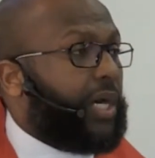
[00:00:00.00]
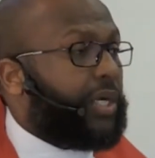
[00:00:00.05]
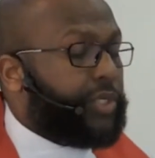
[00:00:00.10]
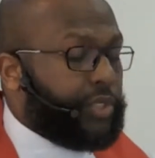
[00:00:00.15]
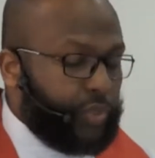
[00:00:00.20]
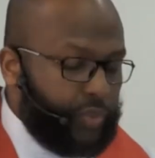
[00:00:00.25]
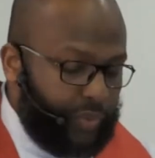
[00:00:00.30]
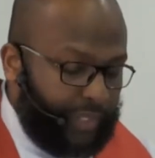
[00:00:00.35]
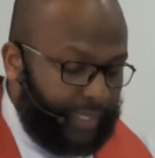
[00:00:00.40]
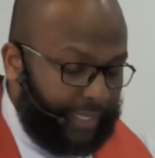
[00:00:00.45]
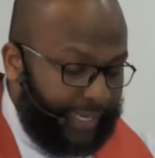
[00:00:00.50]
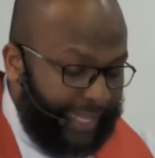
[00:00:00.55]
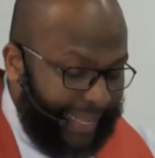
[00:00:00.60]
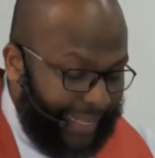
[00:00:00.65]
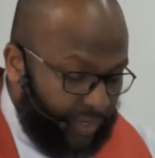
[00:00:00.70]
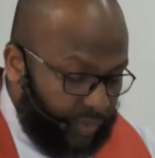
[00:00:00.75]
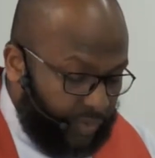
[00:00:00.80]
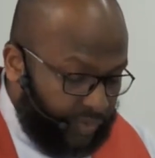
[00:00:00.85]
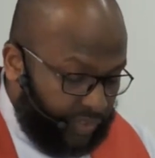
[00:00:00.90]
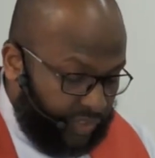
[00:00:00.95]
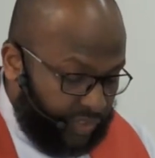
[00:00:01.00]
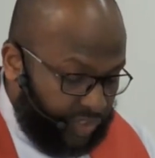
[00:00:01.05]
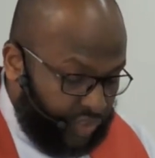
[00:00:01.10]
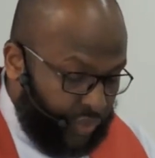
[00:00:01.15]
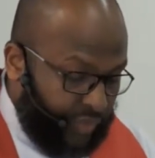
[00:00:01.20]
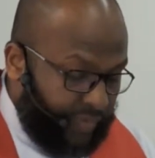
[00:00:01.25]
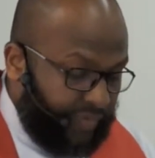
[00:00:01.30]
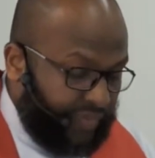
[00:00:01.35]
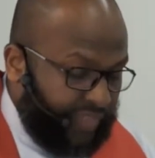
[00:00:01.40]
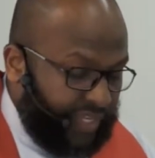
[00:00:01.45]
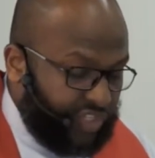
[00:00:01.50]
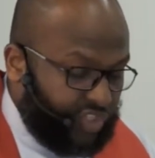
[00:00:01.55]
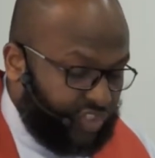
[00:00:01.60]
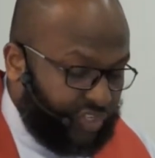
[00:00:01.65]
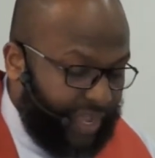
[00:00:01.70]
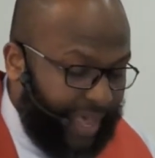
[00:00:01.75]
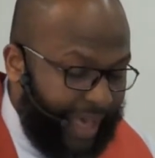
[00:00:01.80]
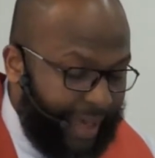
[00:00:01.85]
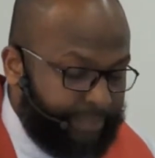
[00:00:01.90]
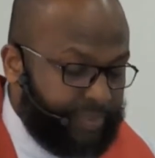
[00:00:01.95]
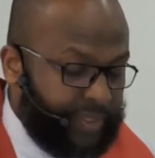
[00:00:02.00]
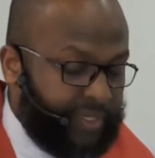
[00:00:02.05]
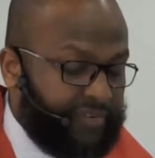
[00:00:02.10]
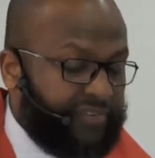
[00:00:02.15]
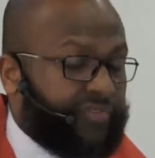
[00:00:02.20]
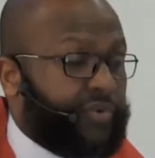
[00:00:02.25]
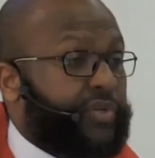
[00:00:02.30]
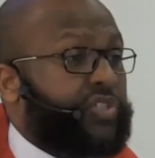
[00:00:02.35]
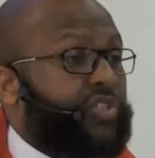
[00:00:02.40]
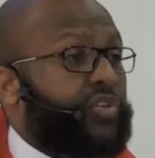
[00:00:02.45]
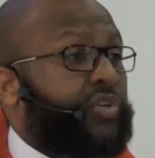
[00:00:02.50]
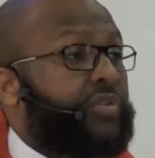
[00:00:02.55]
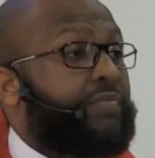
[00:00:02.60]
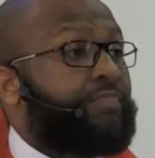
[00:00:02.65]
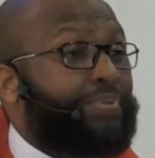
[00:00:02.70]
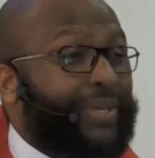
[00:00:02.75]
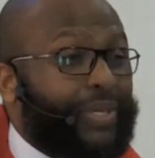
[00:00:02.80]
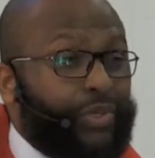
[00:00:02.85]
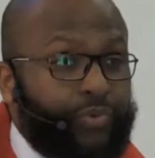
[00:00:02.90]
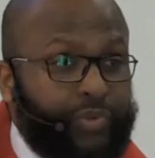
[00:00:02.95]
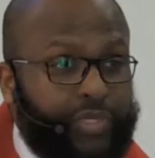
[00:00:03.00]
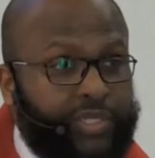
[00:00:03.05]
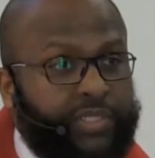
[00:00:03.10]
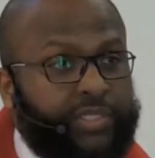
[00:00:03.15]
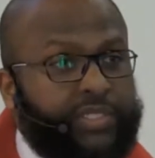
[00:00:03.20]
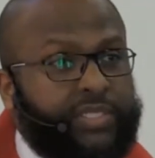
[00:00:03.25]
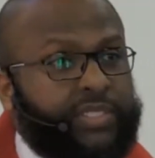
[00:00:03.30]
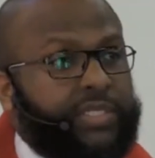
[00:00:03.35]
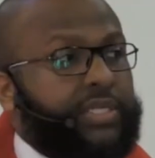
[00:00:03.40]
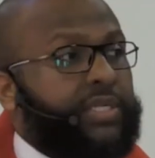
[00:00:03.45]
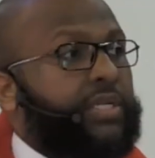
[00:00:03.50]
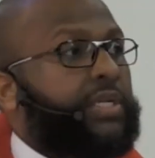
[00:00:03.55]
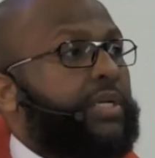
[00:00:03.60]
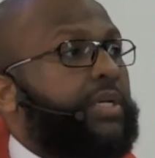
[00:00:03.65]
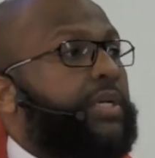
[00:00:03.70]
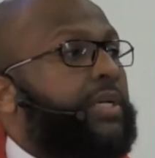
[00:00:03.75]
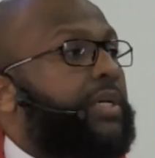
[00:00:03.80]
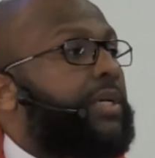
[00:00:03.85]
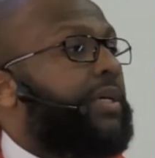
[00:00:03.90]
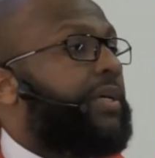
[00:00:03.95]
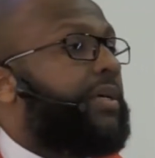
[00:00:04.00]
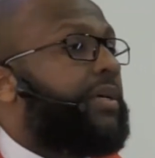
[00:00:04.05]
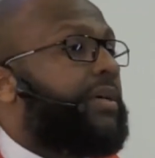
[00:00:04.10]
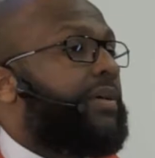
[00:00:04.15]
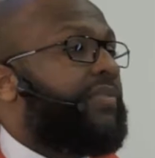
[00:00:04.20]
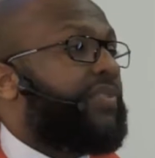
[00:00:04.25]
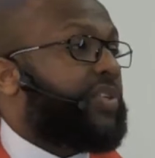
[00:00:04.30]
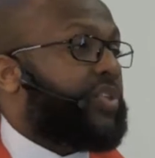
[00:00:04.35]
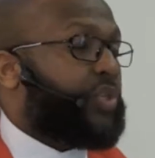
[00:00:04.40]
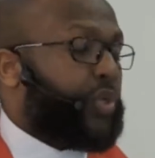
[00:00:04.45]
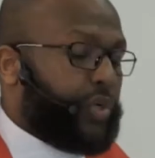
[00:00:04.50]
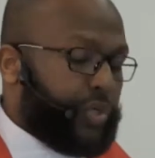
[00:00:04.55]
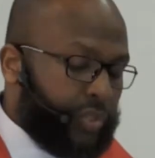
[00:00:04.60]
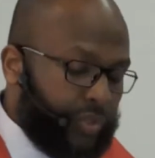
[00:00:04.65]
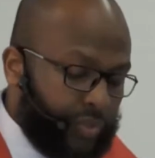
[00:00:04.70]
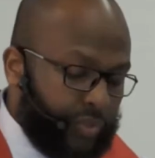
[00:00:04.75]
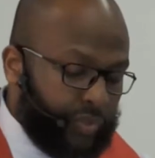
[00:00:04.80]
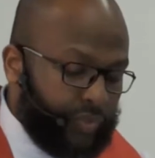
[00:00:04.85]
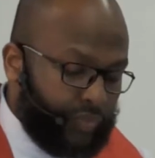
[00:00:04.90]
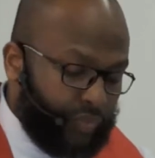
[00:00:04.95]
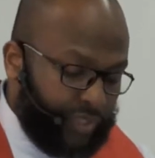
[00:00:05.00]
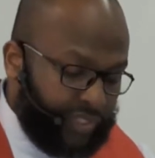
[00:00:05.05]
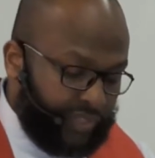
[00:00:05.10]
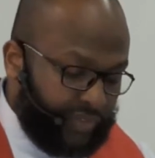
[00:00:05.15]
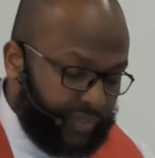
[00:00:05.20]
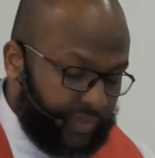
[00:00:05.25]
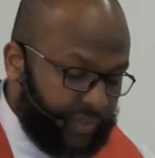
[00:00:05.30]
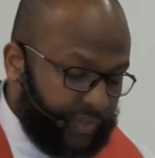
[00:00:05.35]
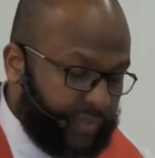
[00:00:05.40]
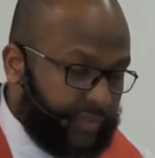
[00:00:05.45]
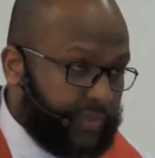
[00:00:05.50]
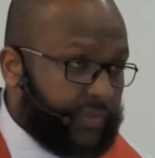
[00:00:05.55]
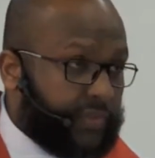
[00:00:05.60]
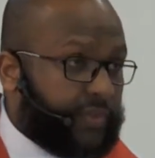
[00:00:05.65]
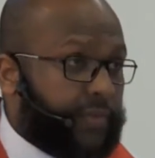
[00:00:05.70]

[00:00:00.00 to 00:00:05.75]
who allows certain things to happen for a certain period, for certain reasons.